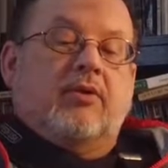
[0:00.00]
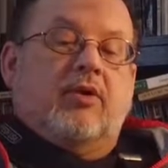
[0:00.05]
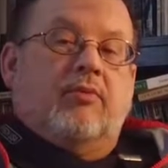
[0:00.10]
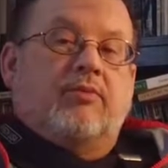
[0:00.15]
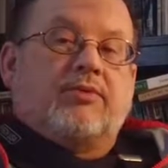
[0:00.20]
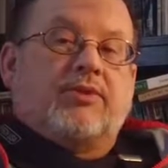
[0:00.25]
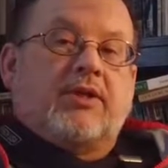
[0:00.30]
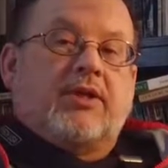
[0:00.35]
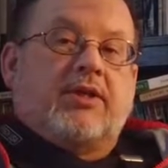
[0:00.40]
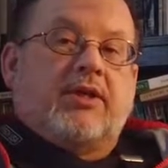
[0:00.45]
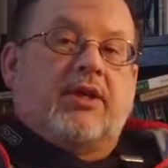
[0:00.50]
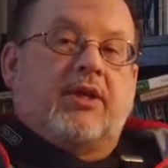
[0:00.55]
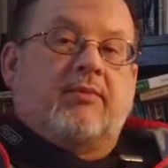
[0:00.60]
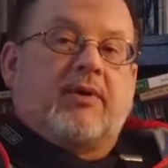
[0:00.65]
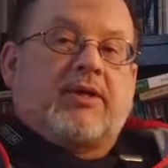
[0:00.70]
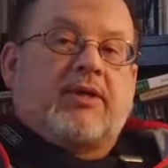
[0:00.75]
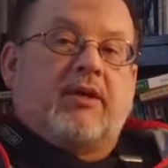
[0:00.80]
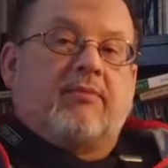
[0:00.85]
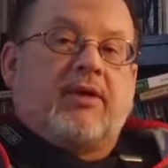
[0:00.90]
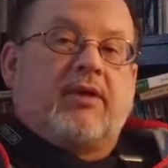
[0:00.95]
oops, can you hear
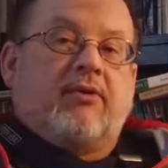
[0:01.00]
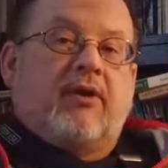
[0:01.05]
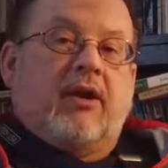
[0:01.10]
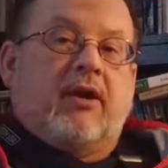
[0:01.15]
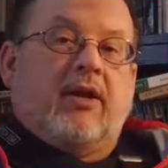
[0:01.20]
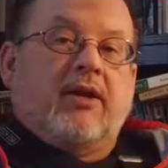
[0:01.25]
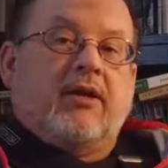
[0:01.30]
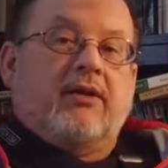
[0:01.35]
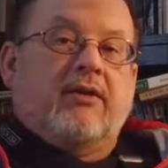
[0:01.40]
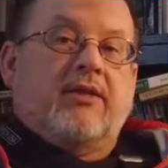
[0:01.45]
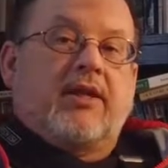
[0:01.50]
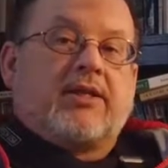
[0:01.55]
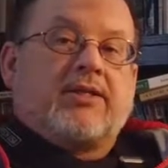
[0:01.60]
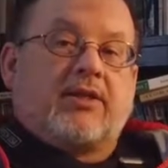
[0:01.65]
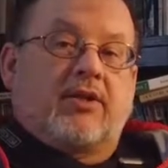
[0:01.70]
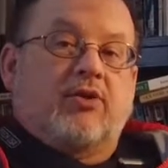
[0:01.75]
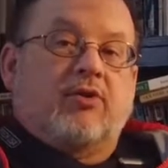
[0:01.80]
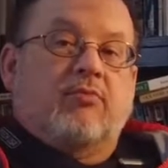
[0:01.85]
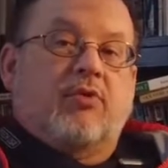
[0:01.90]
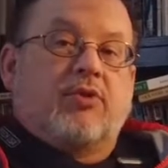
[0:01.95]
my tummy growling? That's
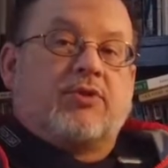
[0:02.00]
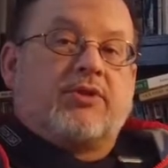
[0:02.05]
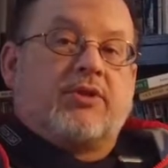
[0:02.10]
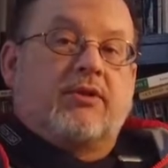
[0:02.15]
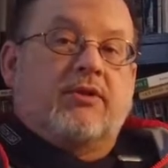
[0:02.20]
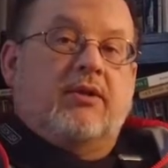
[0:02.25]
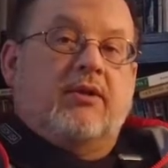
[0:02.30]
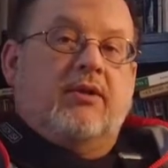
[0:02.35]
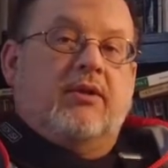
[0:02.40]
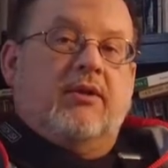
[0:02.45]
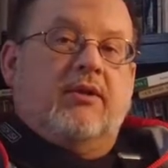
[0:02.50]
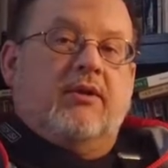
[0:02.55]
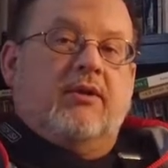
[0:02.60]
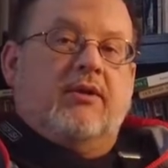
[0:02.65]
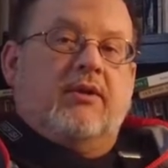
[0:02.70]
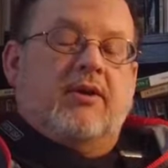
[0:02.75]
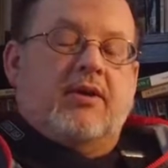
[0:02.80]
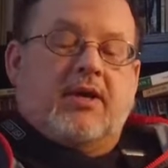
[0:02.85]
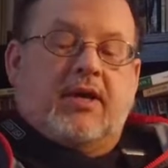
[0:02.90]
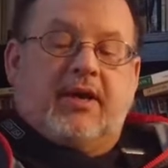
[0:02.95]
the hummus.
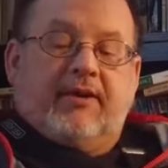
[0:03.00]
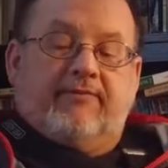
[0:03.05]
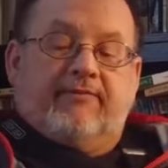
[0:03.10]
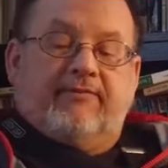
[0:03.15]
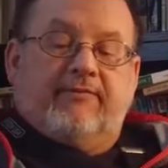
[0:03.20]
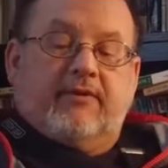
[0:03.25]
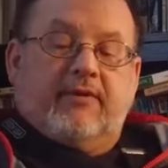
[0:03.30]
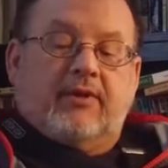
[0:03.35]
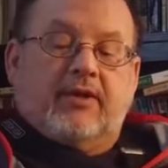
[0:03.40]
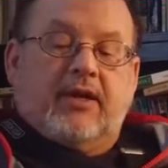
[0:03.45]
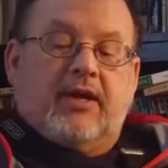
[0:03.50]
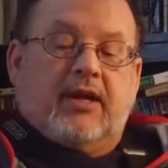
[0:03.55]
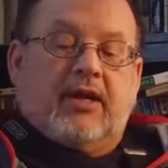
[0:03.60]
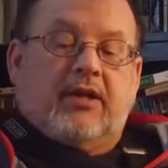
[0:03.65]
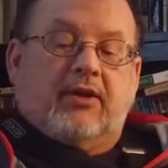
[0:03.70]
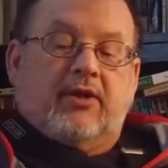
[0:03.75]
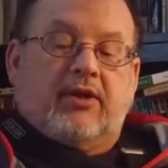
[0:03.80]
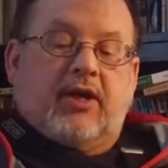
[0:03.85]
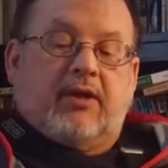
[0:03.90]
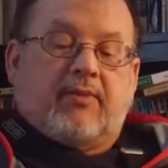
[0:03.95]
If
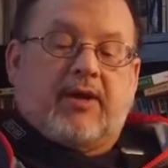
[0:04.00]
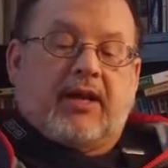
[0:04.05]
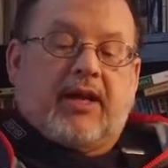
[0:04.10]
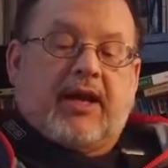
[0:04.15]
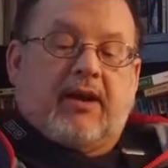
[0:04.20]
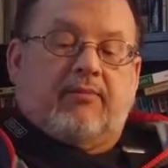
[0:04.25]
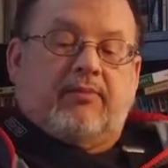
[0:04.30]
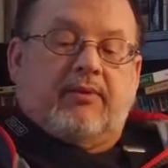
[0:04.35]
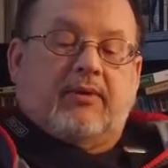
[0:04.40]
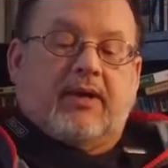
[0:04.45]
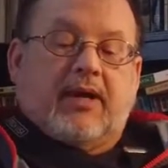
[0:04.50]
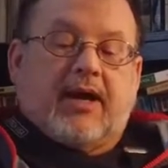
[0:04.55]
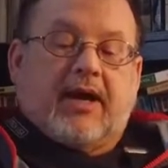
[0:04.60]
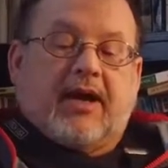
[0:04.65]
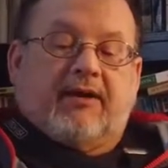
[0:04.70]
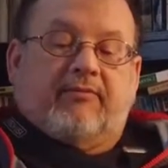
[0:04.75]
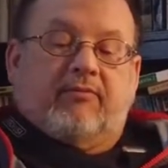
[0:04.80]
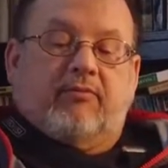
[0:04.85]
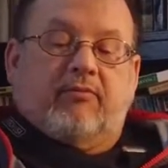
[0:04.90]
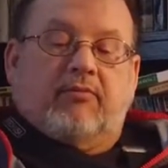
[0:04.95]
you look on my lap, I
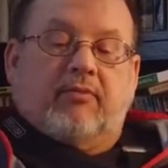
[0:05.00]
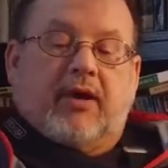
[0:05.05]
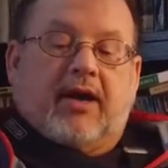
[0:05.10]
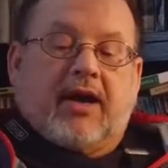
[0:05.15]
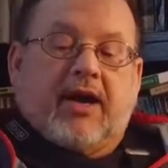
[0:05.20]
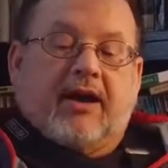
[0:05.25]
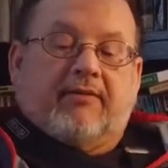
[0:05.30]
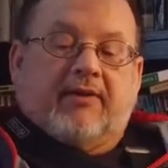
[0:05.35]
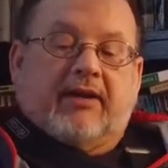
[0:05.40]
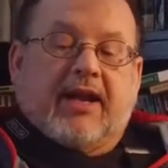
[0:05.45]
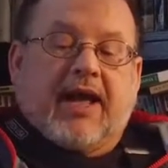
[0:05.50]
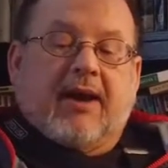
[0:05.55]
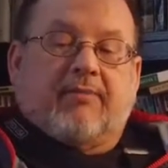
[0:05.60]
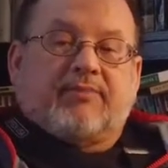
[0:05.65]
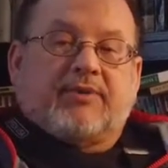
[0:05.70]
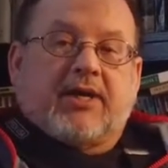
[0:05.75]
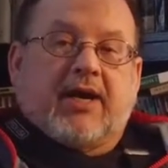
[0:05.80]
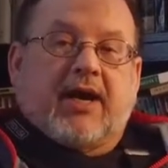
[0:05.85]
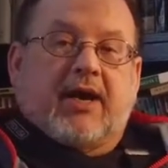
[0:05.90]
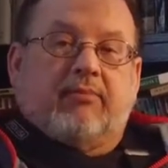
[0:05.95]
have a
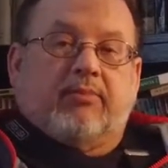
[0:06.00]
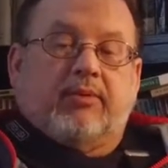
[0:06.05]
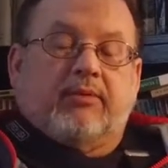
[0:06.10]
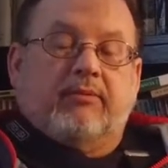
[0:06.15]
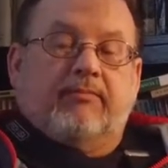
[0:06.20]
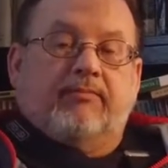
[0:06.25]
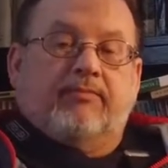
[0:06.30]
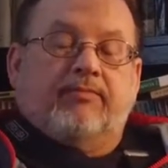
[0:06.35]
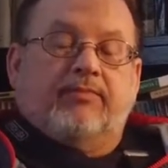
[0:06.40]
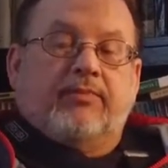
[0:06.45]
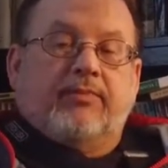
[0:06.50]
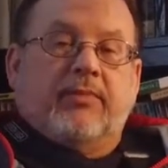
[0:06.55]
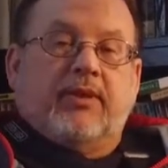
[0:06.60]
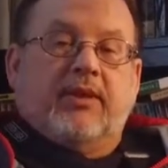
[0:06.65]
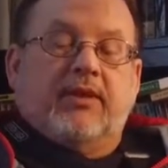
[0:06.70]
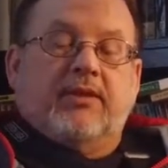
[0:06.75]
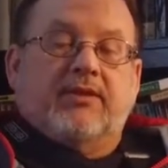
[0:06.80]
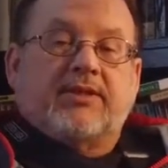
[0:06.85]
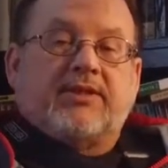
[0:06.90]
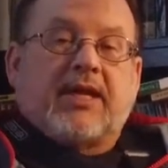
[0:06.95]
laptop.
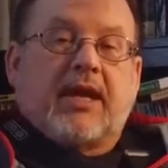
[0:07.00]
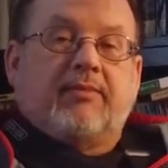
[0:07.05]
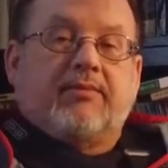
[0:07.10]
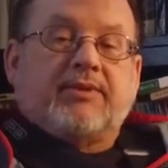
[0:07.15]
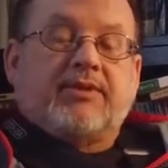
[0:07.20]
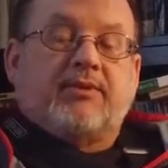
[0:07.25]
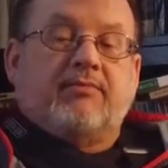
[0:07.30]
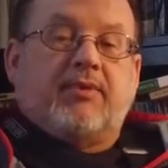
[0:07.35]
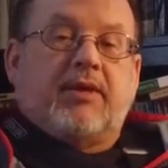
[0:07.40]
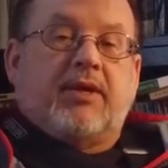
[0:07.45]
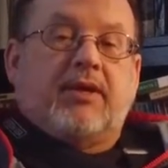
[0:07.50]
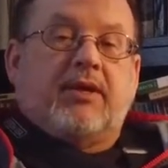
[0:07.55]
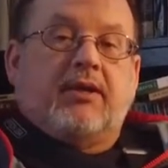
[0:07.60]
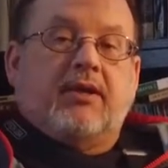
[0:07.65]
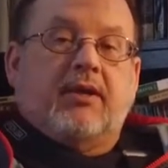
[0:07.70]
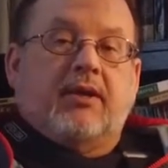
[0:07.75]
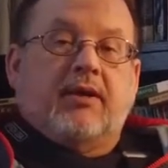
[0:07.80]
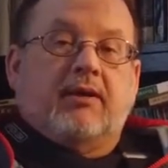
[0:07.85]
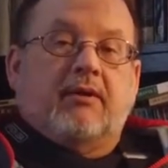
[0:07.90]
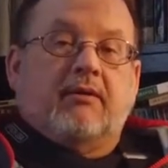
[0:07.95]
This happens to be
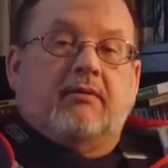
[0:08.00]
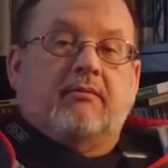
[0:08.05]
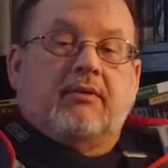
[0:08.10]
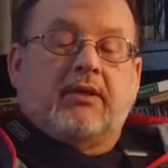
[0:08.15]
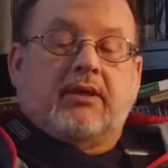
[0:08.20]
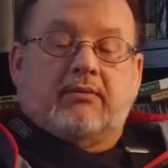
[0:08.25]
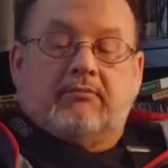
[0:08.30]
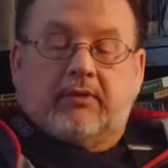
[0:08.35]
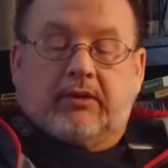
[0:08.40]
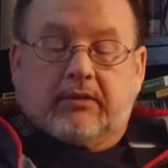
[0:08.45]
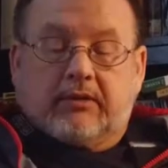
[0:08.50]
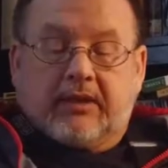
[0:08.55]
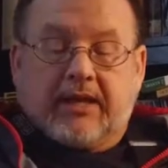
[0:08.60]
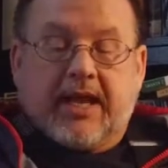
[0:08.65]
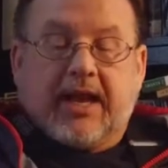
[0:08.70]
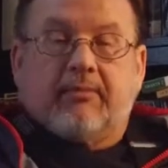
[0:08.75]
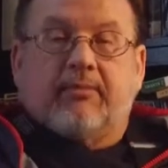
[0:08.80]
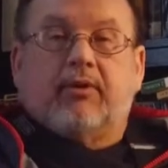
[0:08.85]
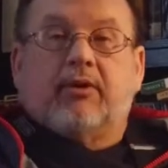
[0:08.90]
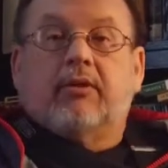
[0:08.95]
an
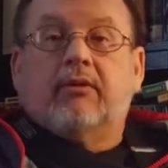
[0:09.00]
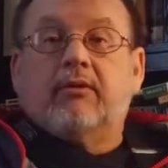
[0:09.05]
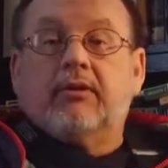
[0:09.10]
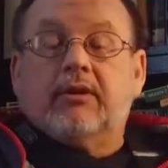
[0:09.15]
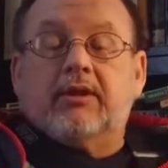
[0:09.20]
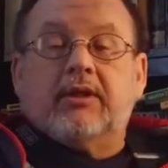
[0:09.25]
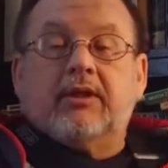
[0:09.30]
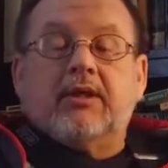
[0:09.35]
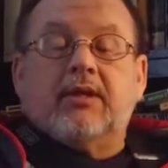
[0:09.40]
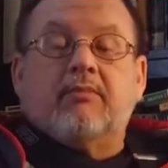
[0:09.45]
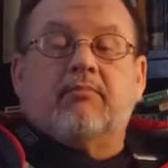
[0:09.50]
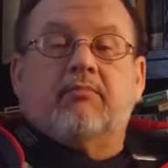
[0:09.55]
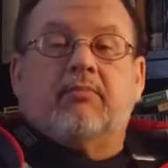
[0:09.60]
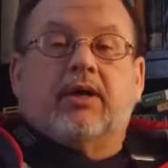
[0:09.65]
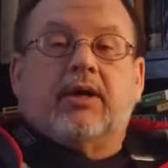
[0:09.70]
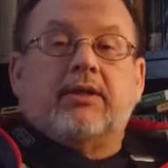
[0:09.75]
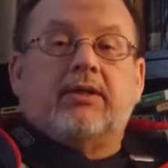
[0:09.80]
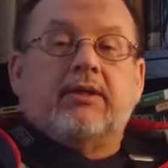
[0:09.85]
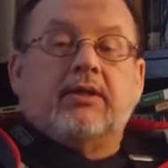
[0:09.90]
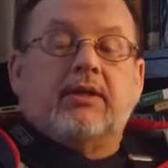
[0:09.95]
Apple,
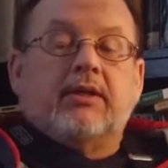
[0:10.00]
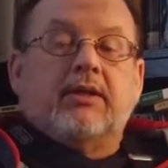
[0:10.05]
but